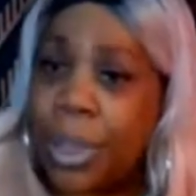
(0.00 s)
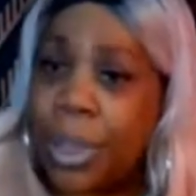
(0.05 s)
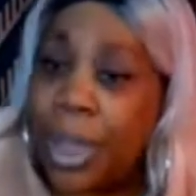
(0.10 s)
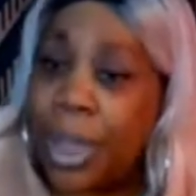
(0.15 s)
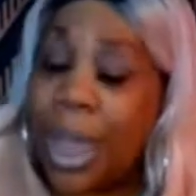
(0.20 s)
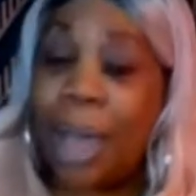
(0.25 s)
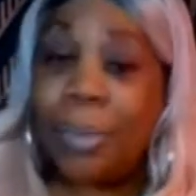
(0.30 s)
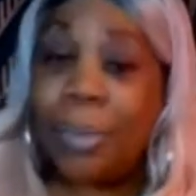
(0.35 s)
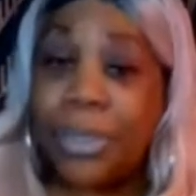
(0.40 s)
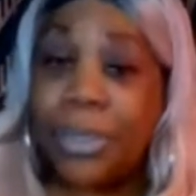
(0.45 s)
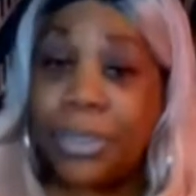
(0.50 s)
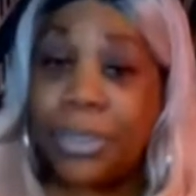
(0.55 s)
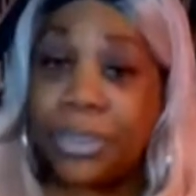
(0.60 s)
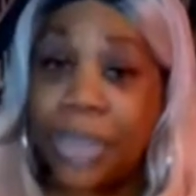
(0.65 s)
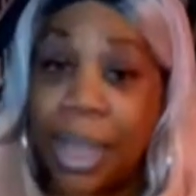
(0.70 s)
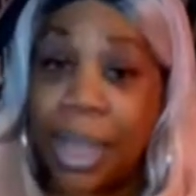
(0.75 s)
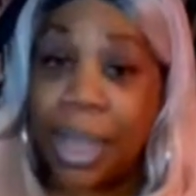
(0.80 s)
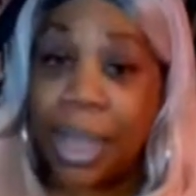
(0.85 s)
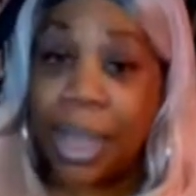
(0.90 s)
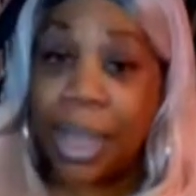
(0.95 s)
How many
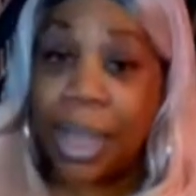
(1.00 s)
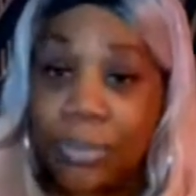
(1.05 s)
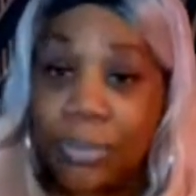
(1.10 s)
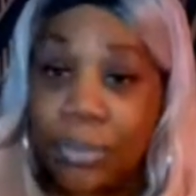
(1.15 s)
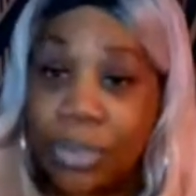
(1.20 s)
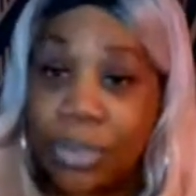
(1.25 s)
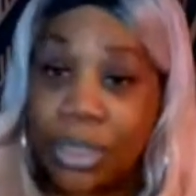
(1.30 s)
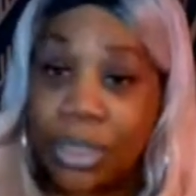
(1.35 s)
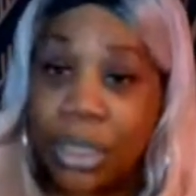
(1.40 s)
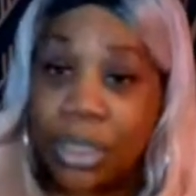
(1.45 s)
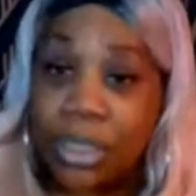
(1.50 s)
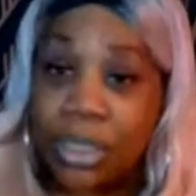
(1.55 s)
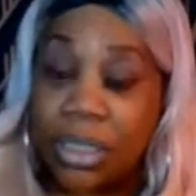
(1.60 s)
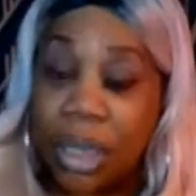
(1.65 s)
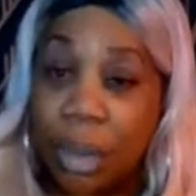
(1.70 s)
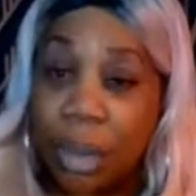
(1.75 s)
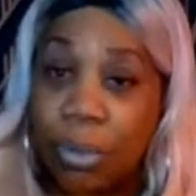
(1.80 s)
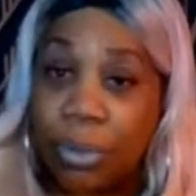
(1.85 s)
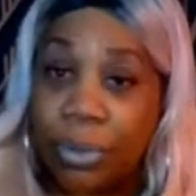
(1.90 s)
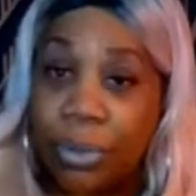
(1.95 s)
times have you seen something